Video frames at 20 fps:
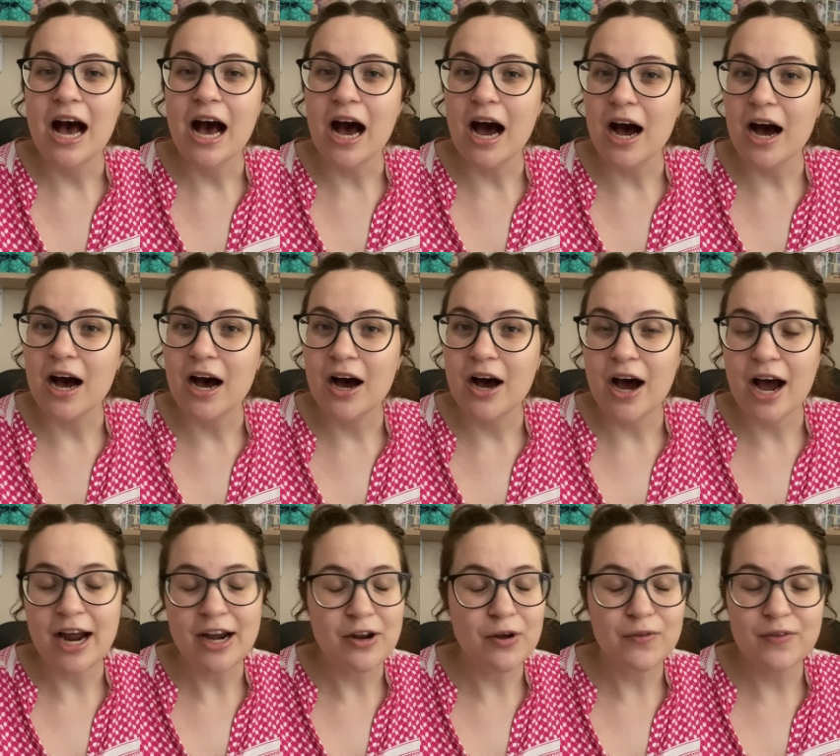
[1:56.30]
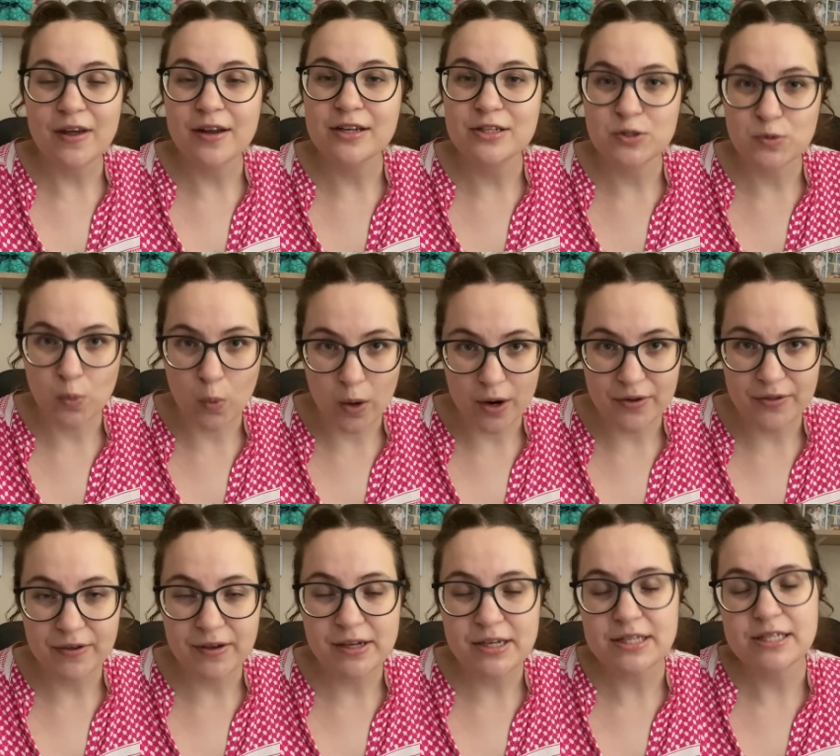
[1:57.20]
Uh, I know that it's
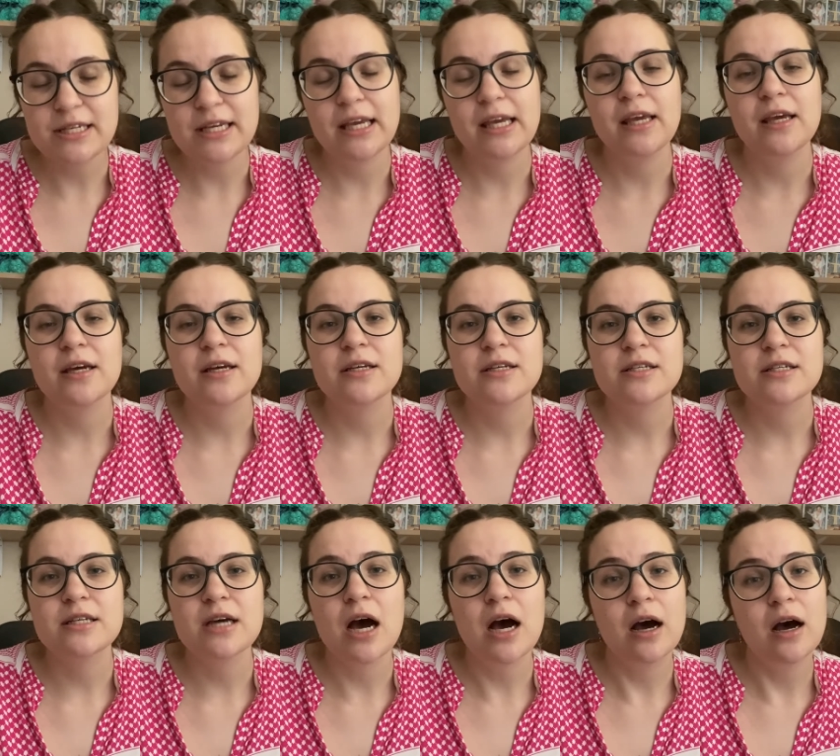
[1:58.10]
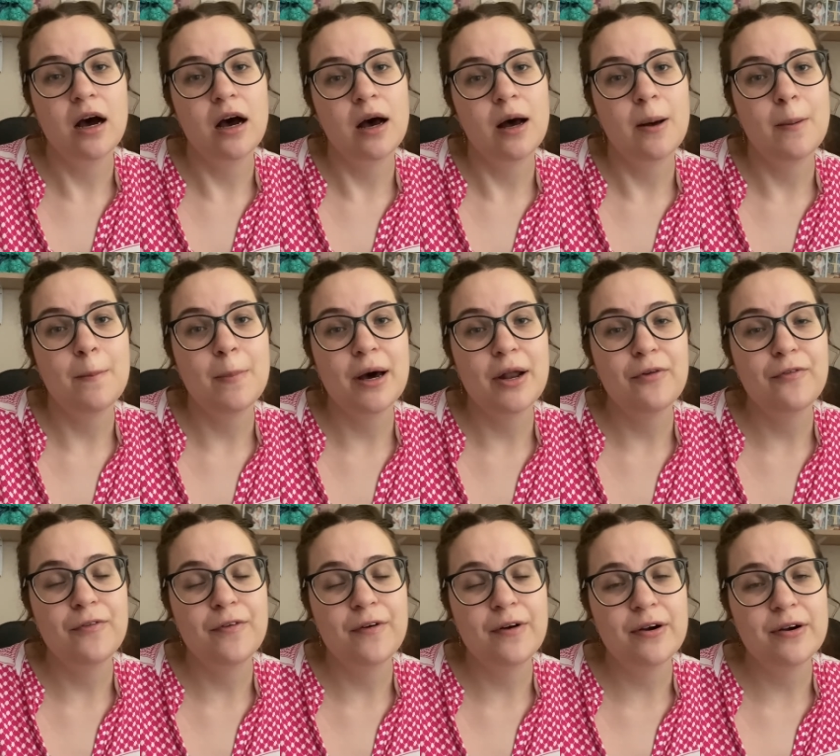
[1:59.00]
worth it, and uh, but
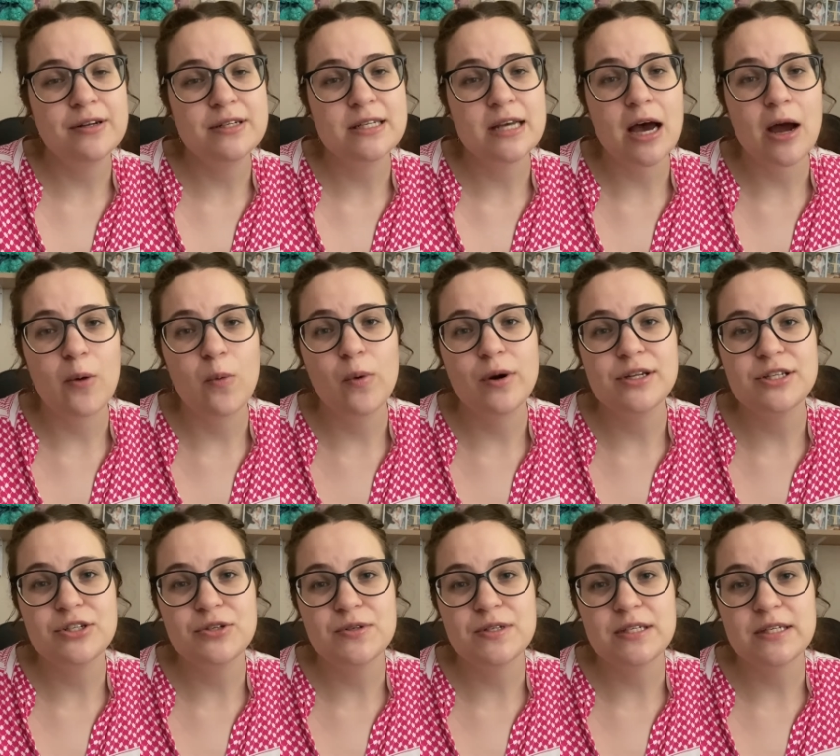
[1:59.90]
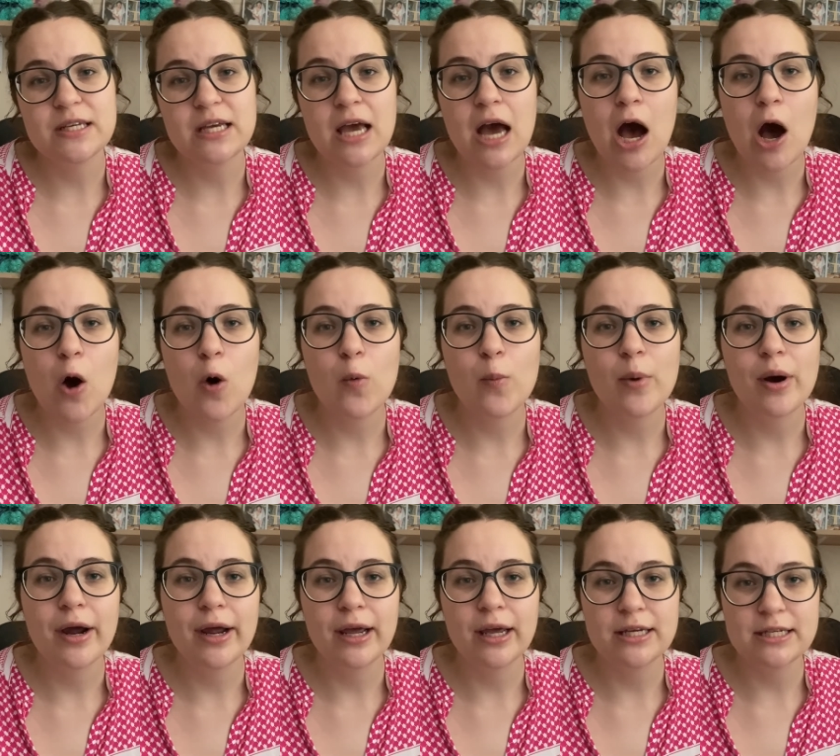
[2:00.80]
first I want to see how
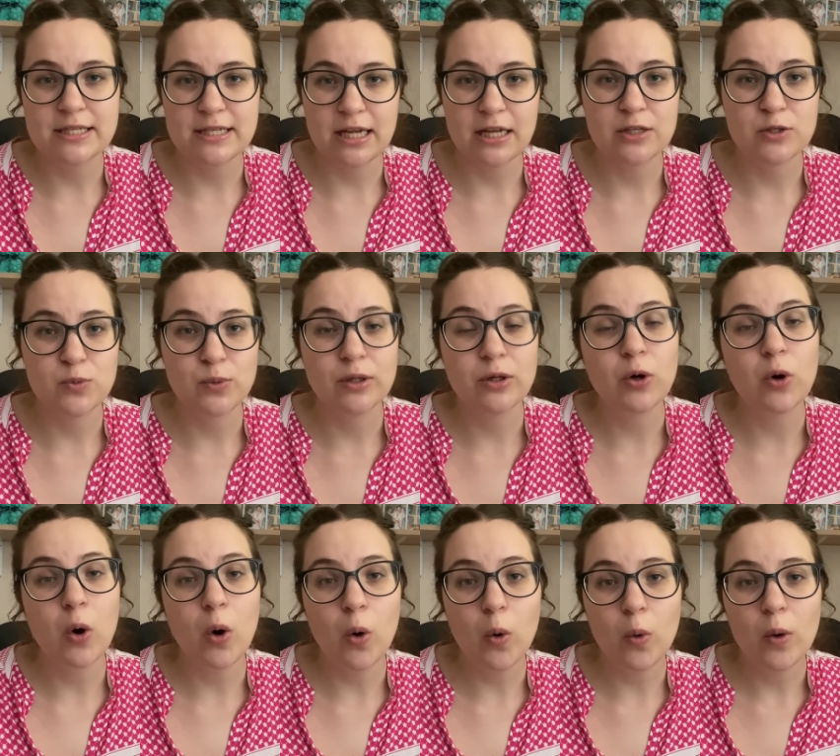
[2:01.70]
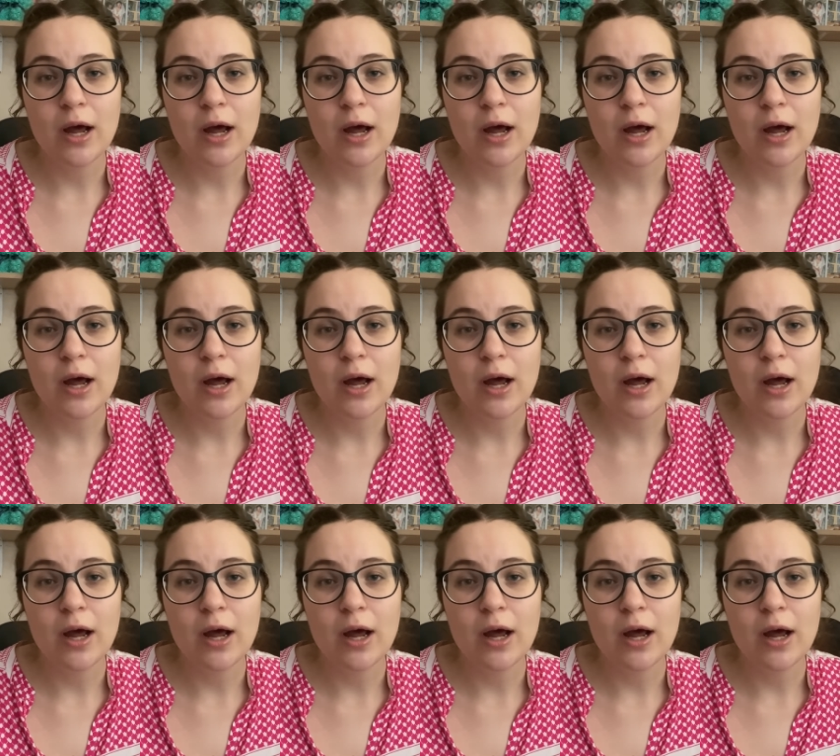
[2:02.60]
my sales will go,